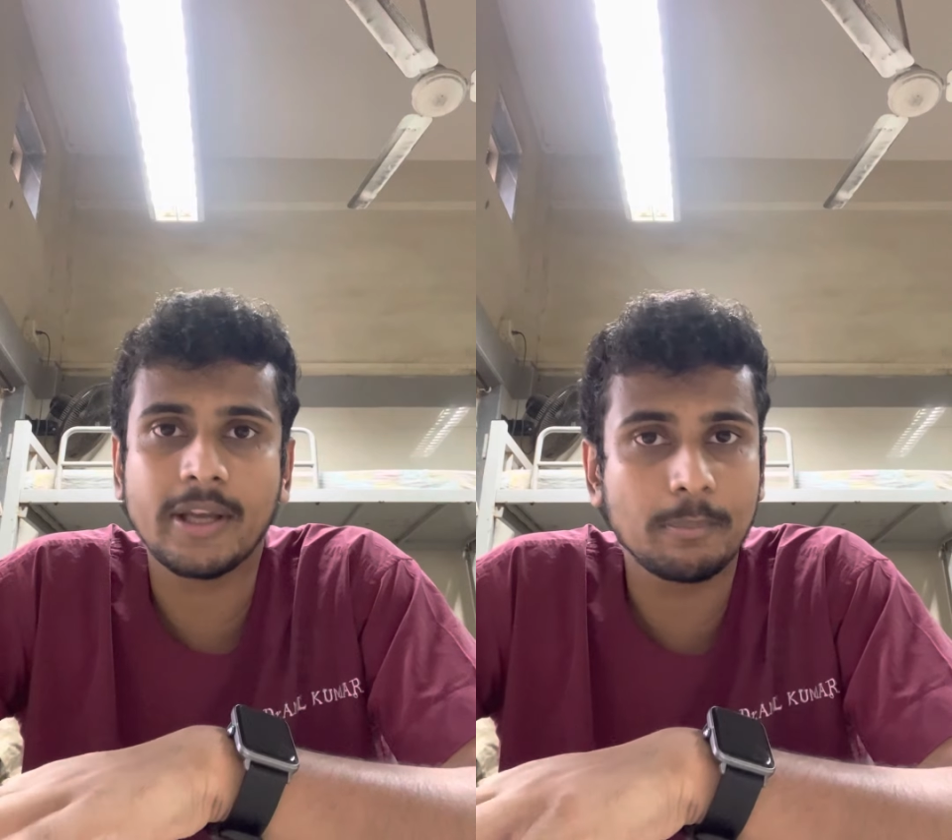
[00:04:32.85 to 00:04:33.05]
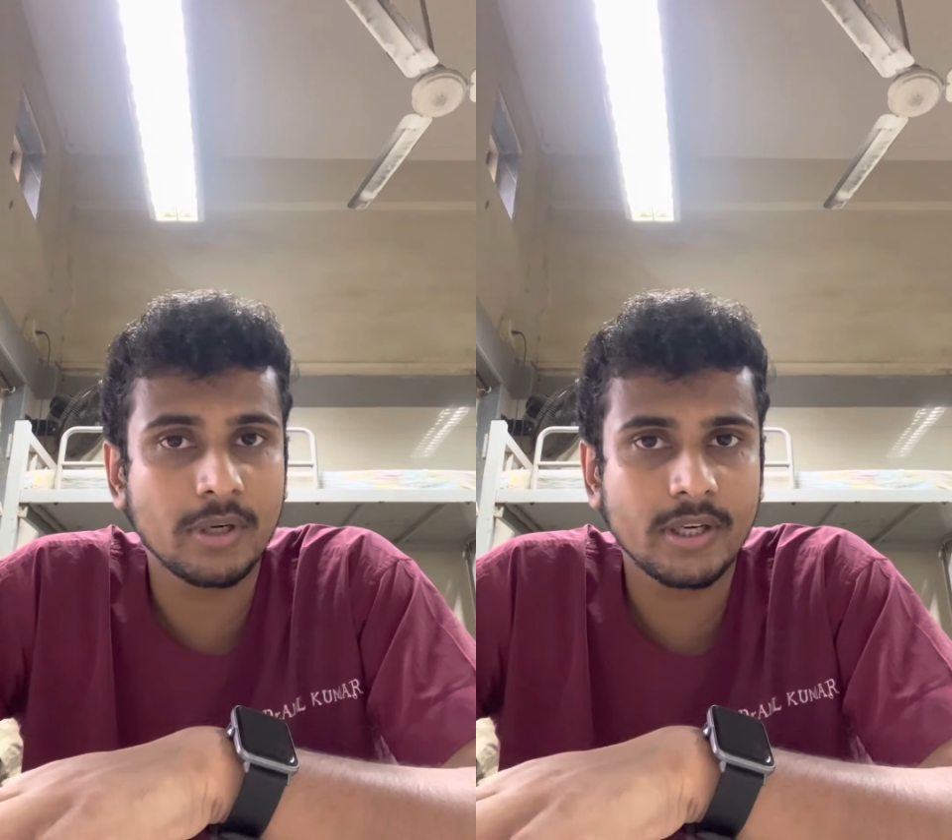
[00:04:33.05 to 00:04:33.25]

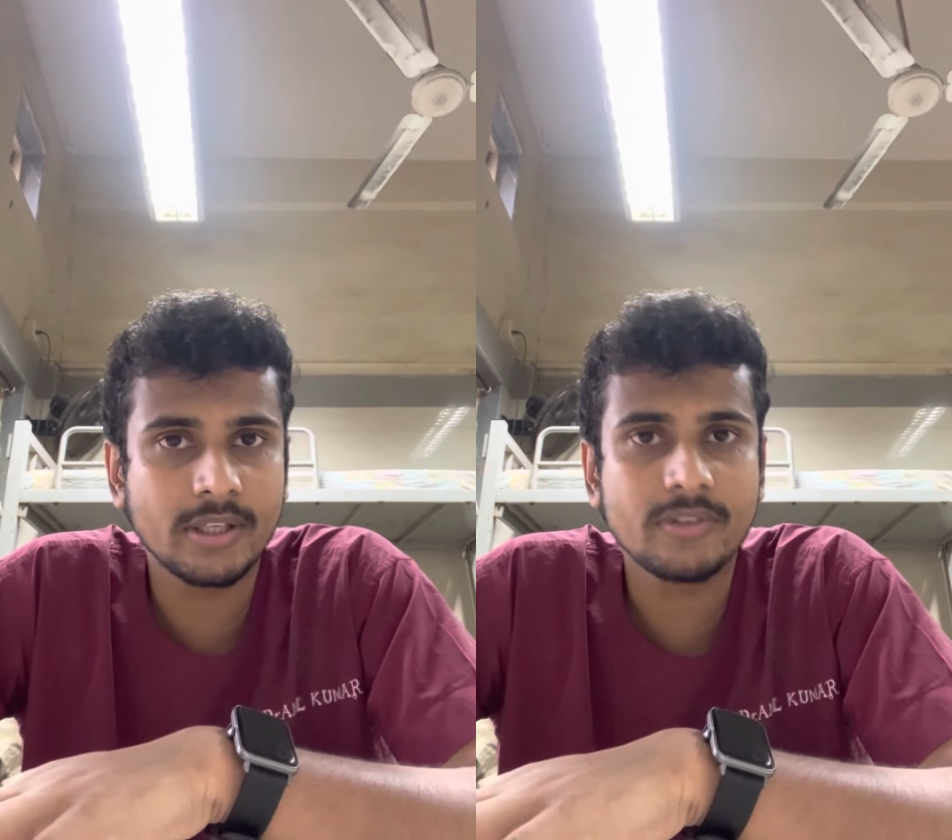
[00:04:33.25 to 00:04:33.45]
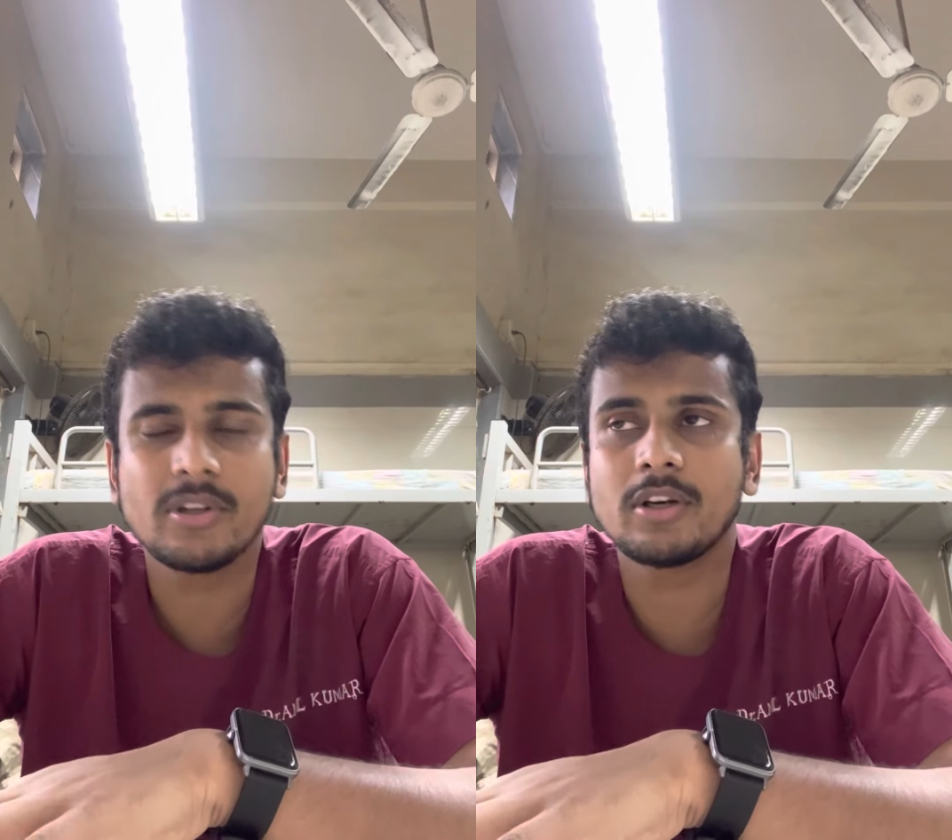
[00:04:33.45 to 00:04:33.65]
MD
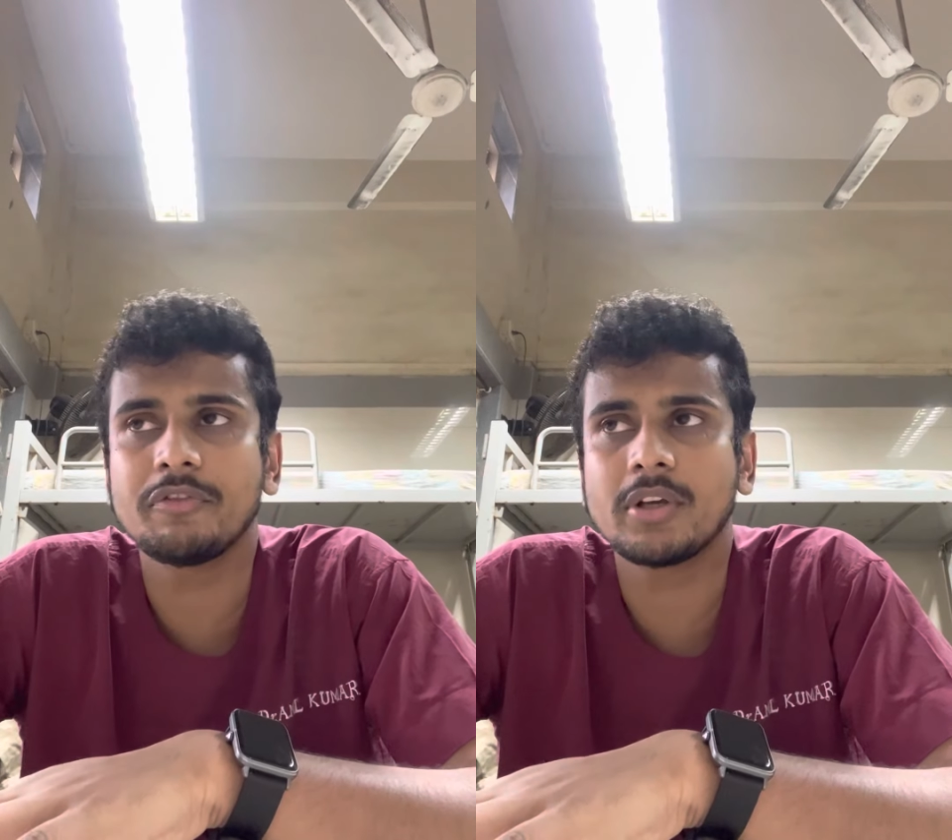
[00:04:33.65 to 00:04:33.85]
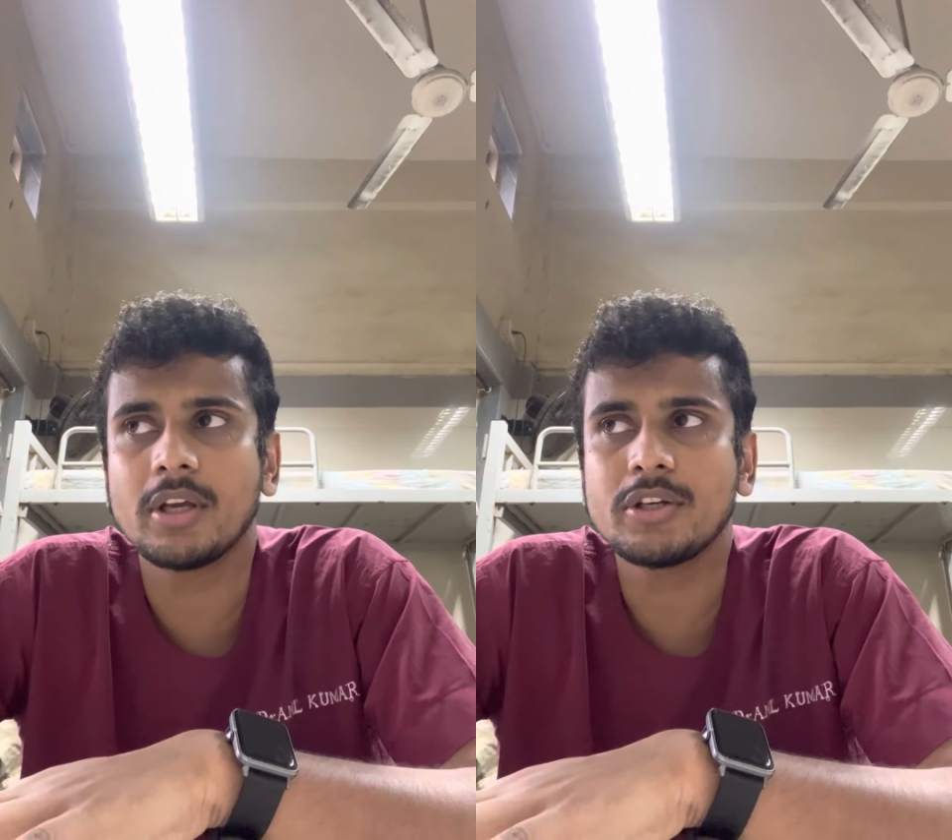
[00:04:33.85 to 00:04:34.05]
degree
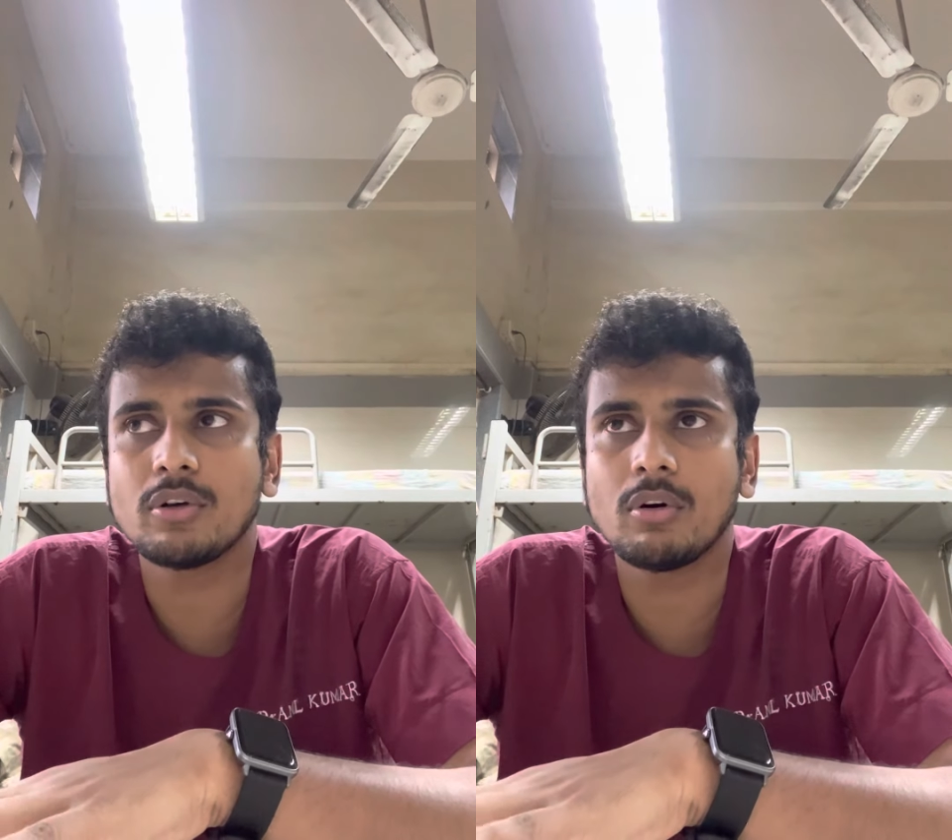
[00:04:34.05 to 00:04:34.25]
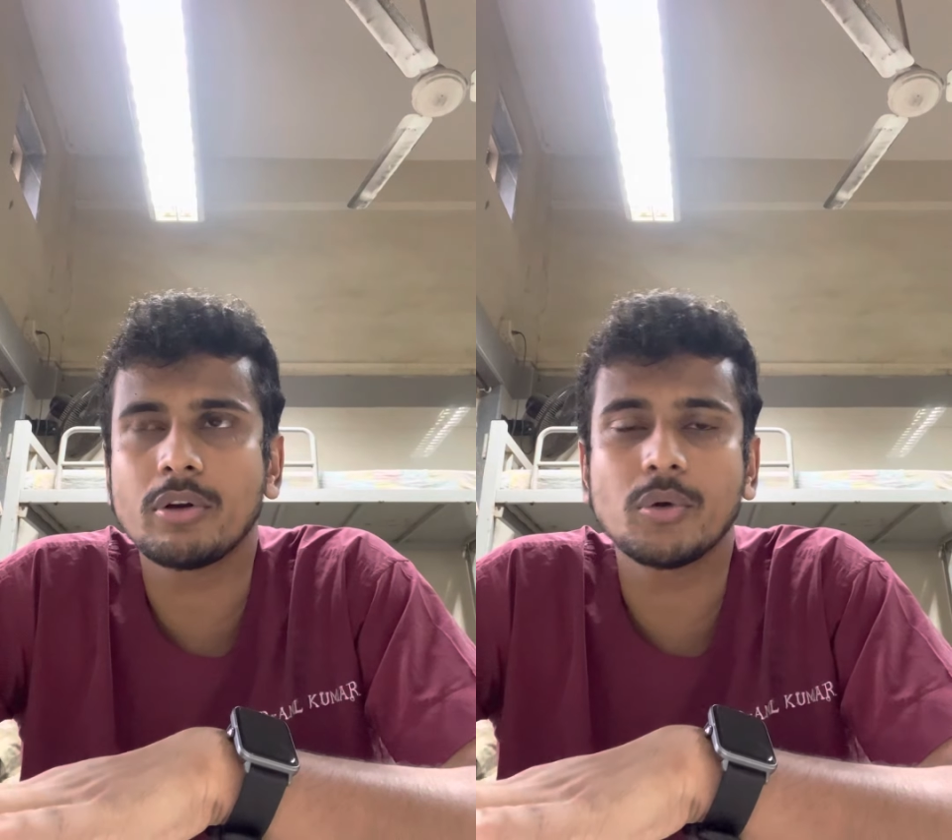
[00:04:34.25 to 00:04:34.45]
certificate,
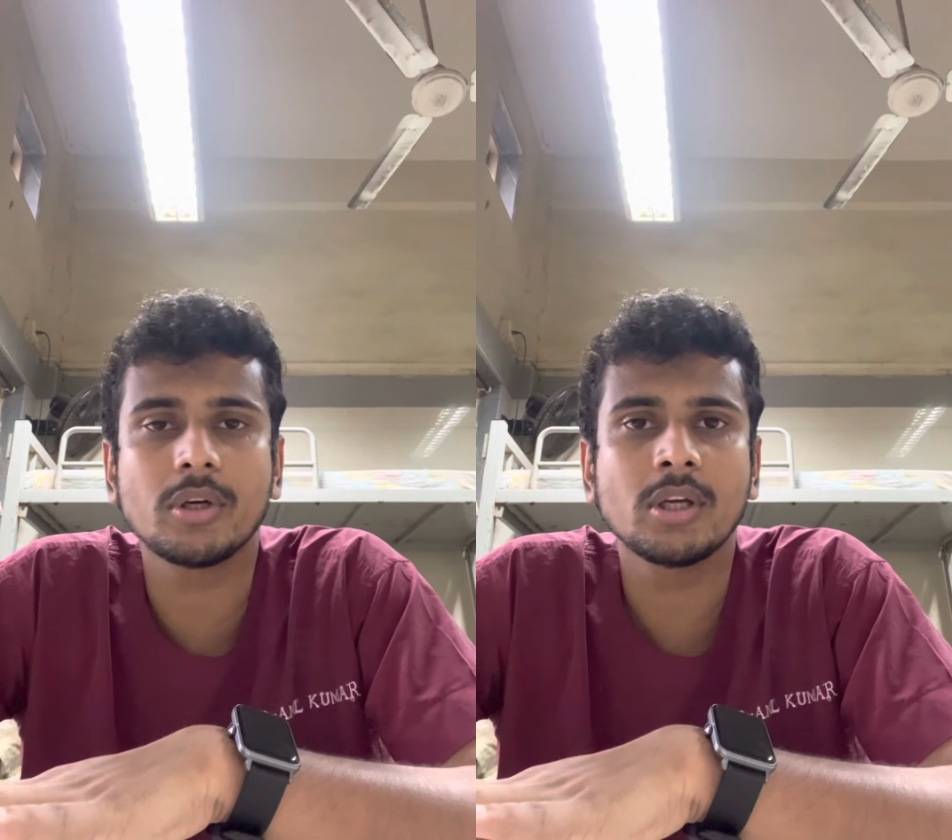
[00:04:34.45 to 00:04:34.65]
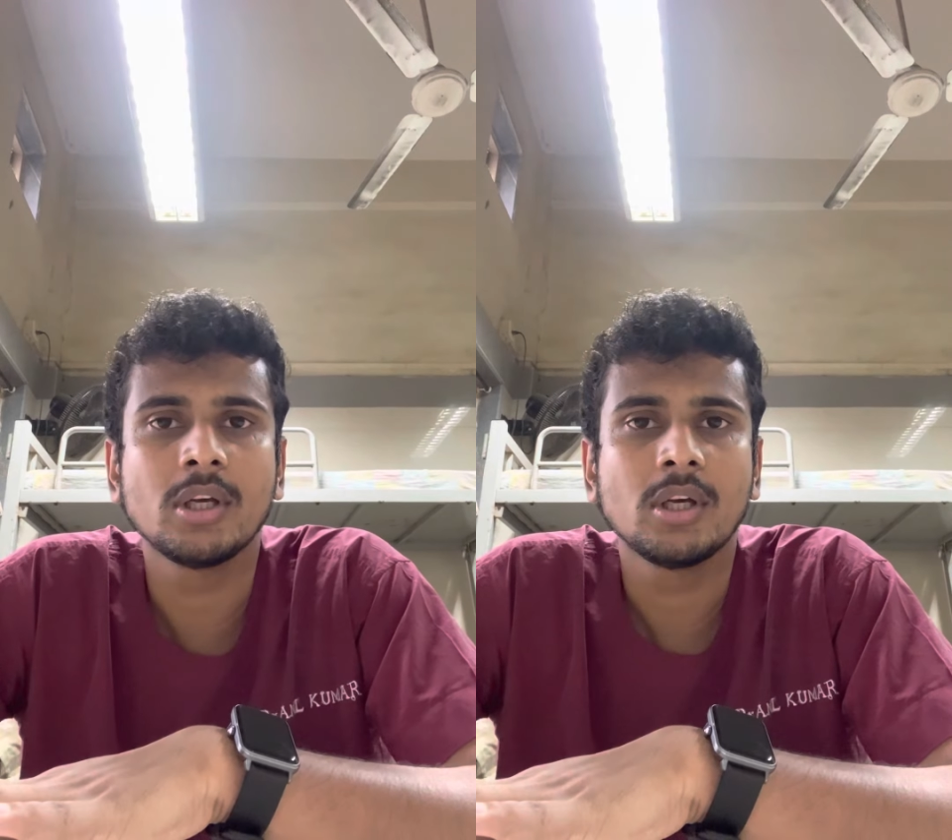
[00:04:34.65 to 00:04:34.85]
or your